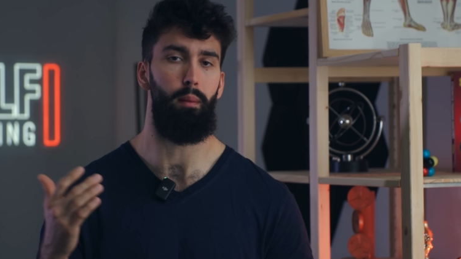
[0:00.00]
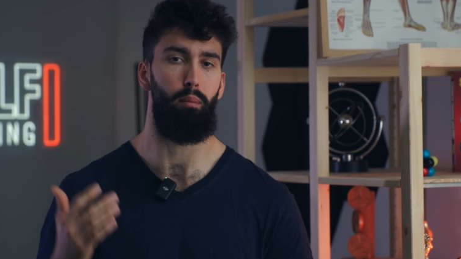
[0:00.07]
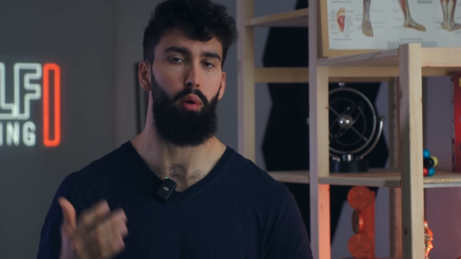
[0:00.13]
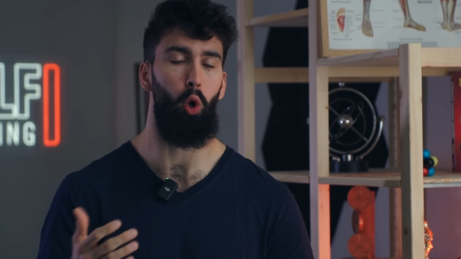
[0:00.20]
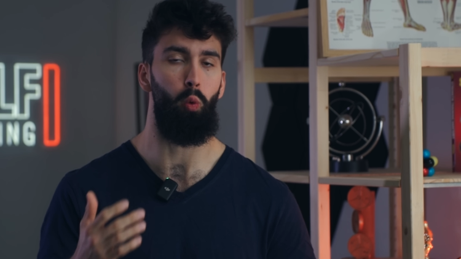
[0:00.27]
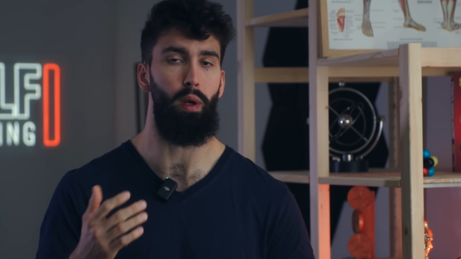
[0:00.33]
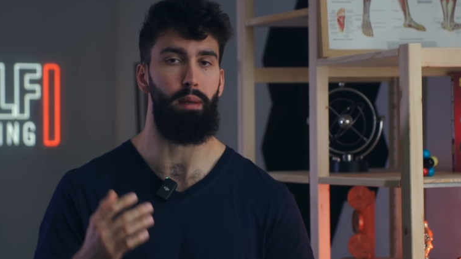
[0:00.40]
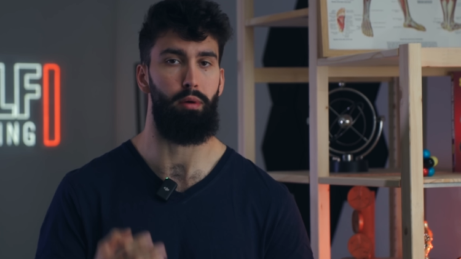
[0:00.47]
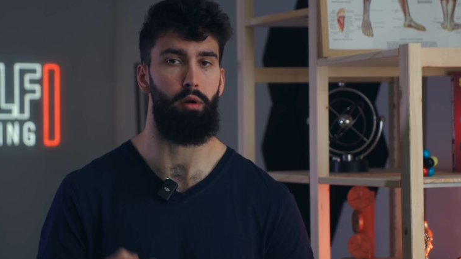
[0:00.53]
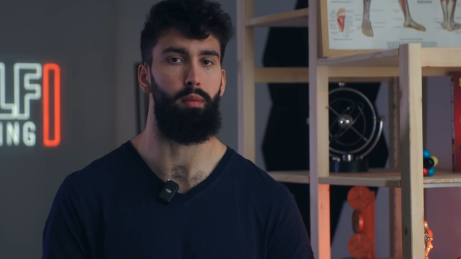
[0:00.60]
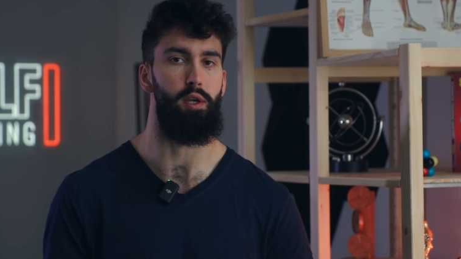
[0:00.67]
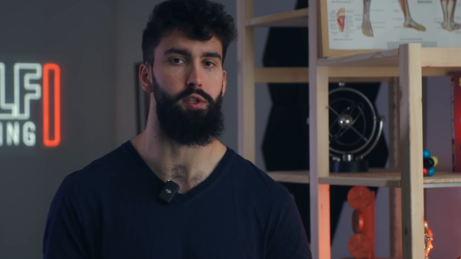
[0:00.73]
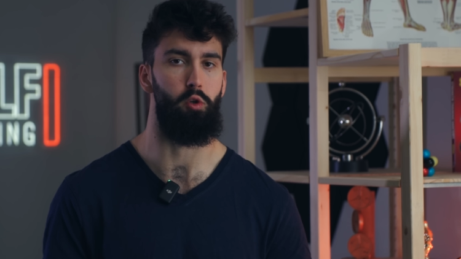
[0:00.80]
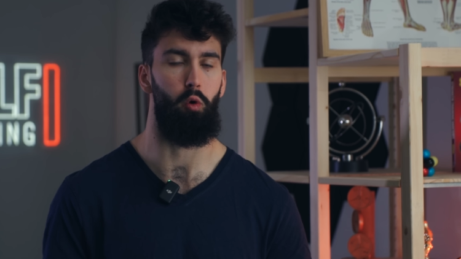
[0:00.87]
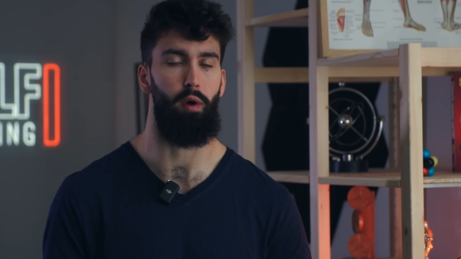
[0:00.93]
per week per
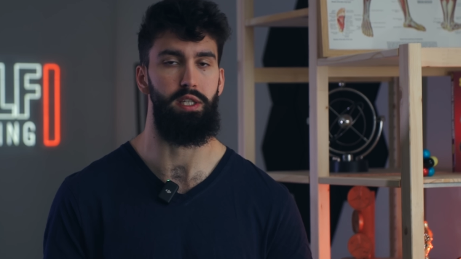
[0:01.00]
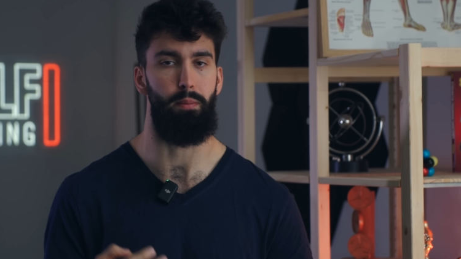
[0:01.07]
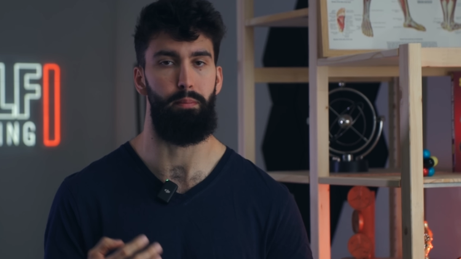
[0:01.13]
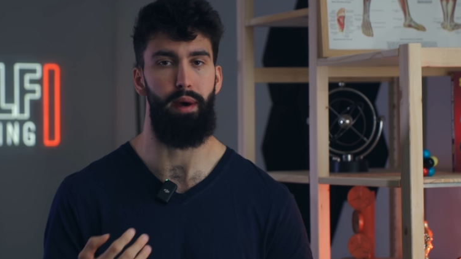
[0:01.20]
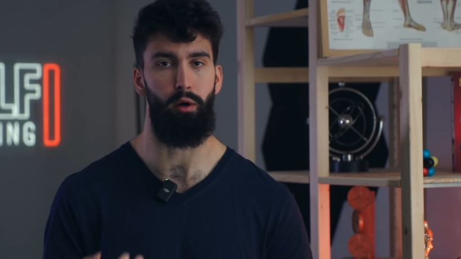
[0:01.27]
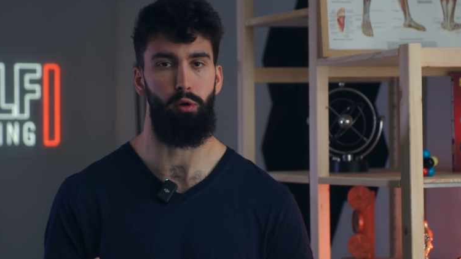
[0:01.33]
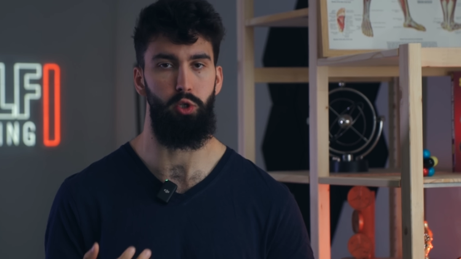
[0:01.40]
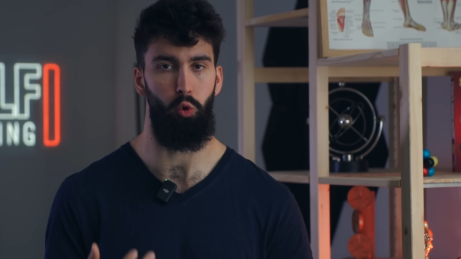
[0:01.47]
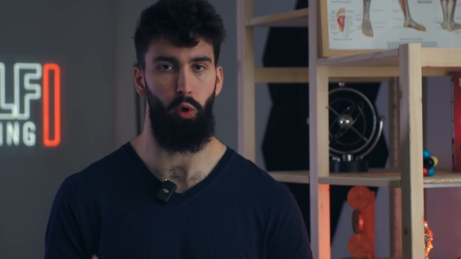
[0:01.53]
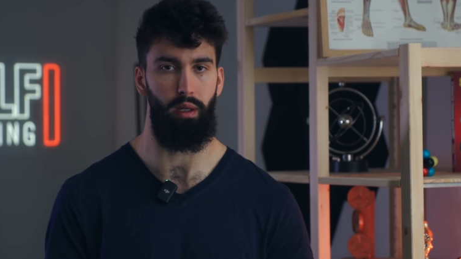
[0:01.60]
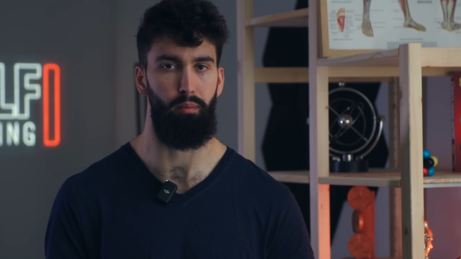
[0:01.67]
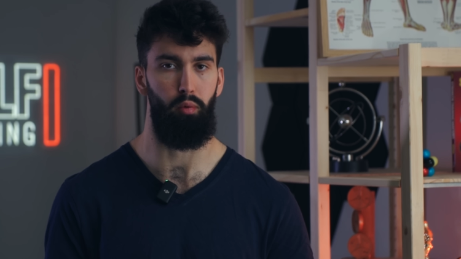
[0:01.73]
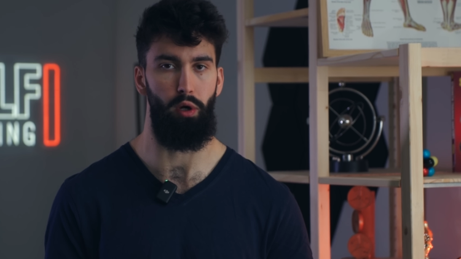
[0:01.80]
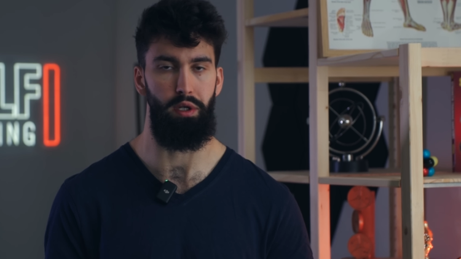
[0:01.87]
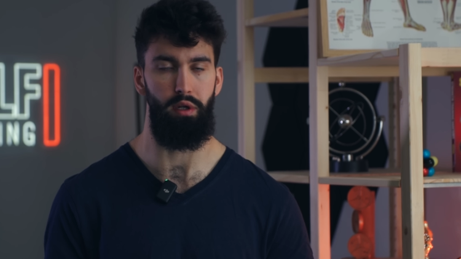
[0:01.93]
muscle is a better
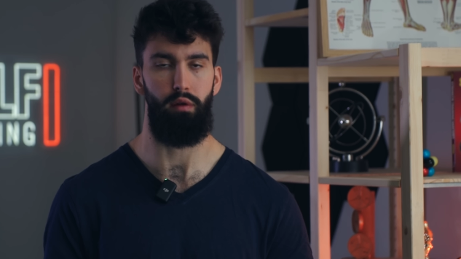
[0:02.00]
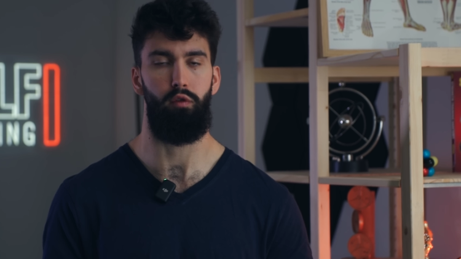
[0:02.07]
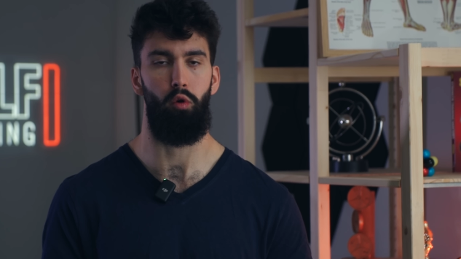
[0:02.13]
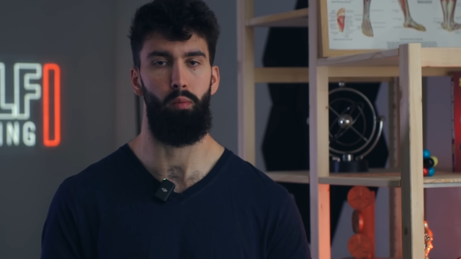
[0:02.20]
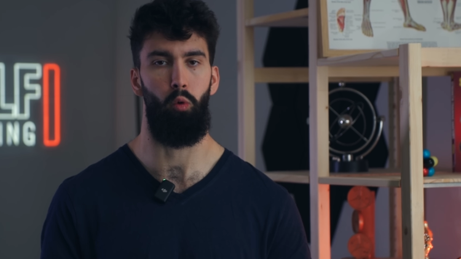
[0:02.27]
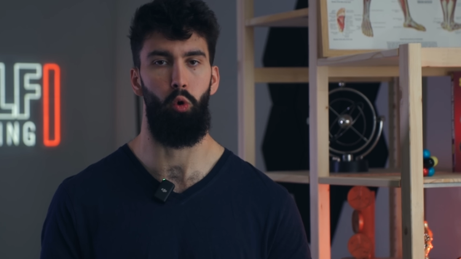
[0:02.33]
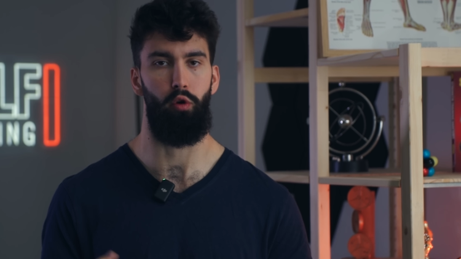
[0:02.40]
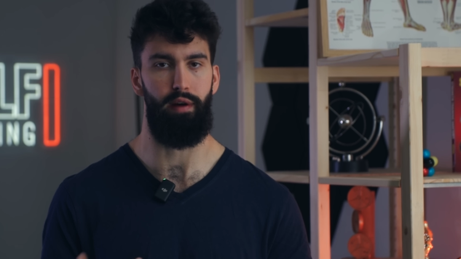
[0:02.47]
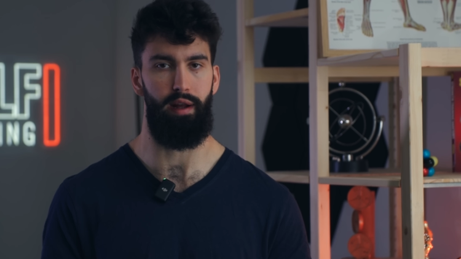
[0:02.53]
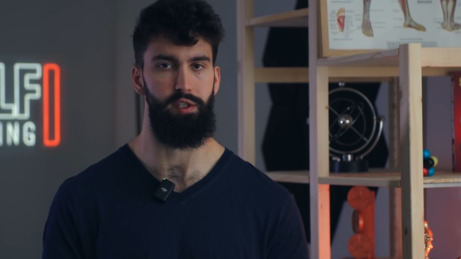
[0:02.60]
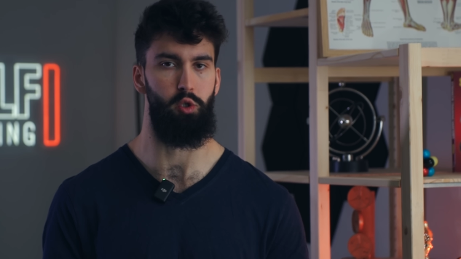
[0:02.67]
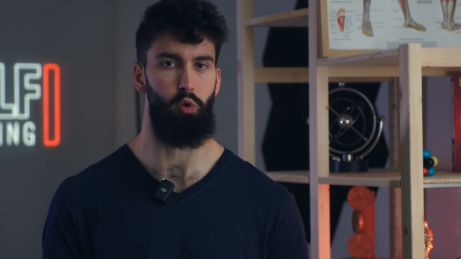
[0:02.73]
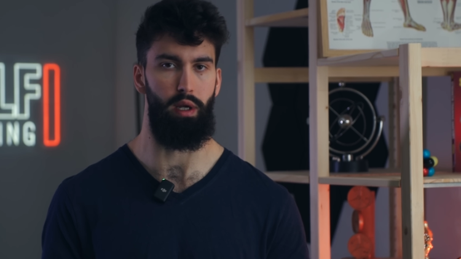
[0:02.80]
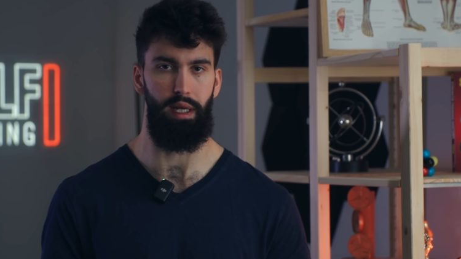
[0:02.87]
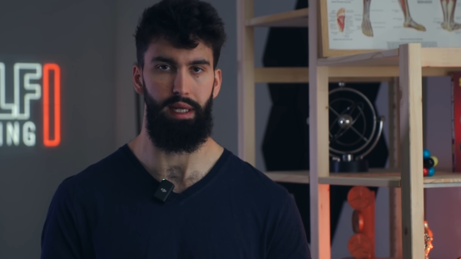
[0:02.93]
starting point for more
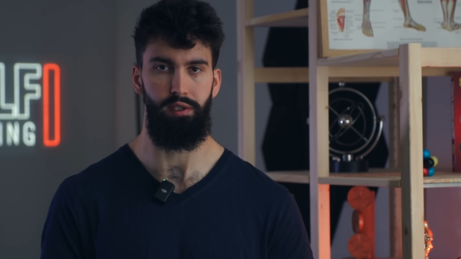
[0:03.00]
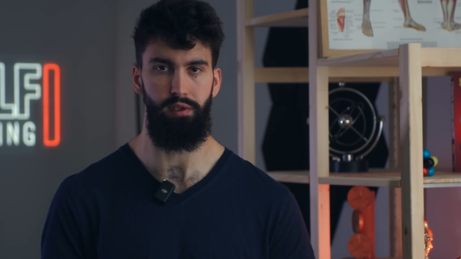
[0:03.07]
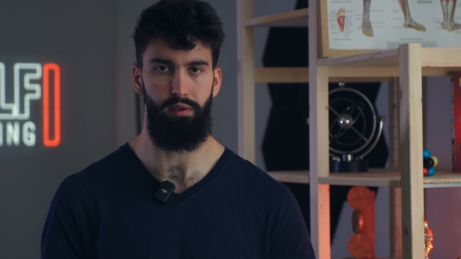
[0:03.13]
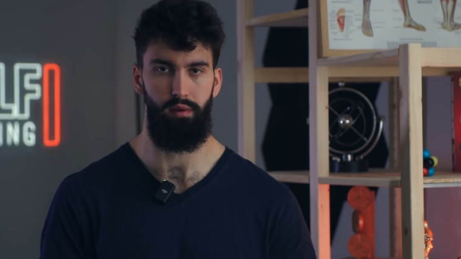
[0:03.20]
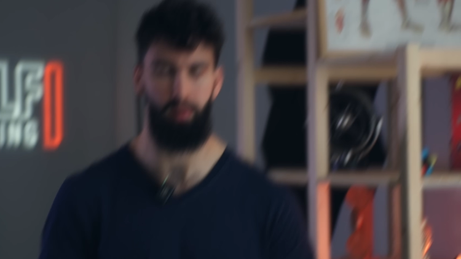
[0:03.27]
advanced trainees.